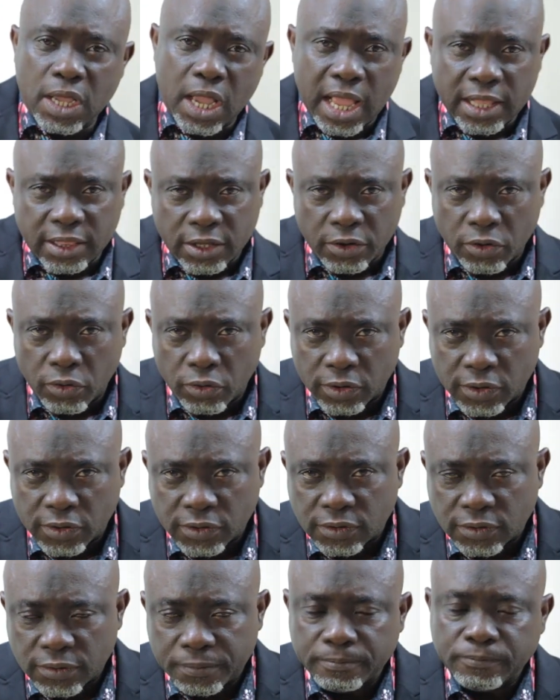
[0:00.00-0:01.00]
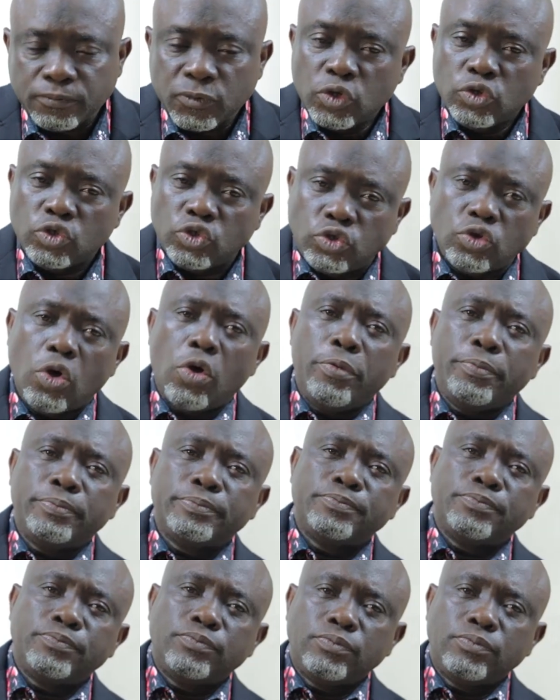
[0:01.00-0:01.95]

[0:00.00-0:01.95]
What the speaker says: categories. So,